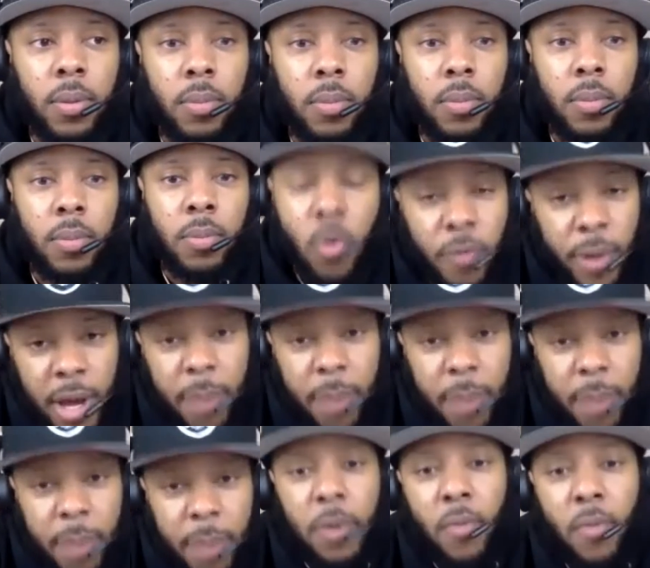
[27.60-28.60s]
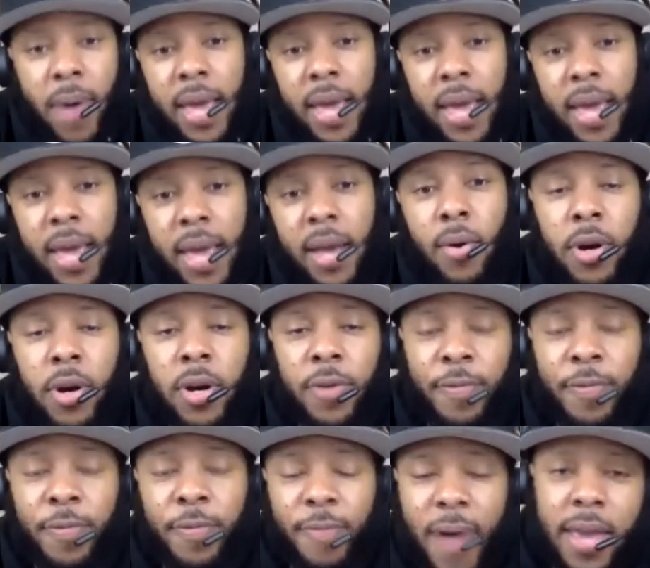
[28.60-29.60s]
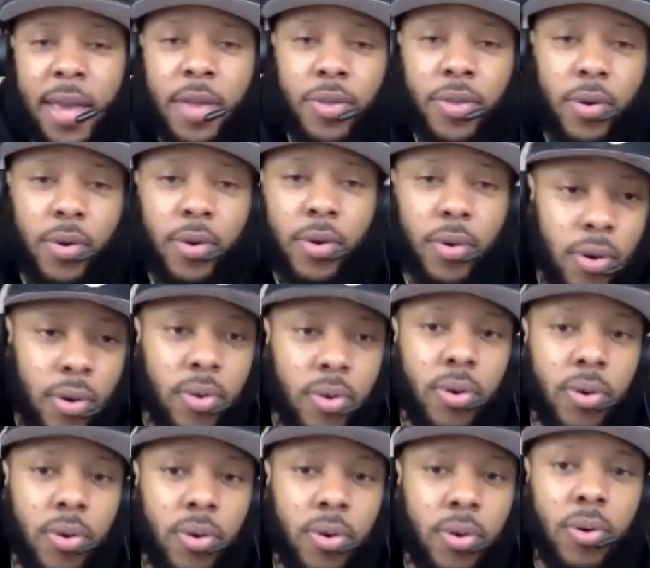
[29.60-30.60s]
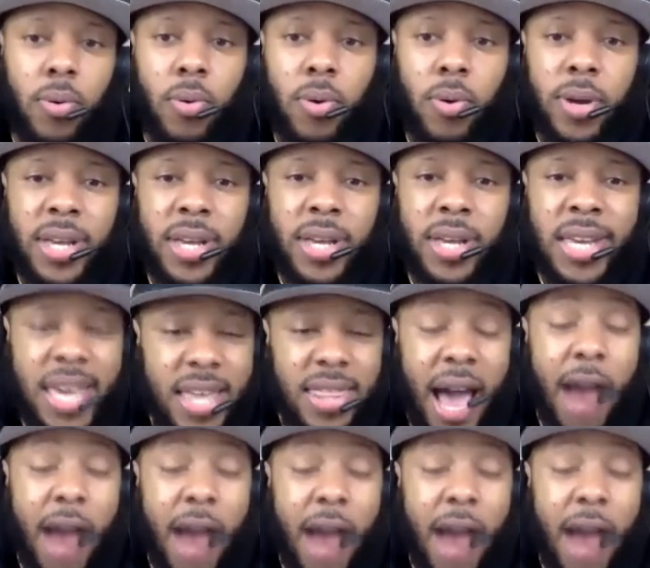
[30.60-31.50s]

moving up in weight in order to fight either Earl or Keith.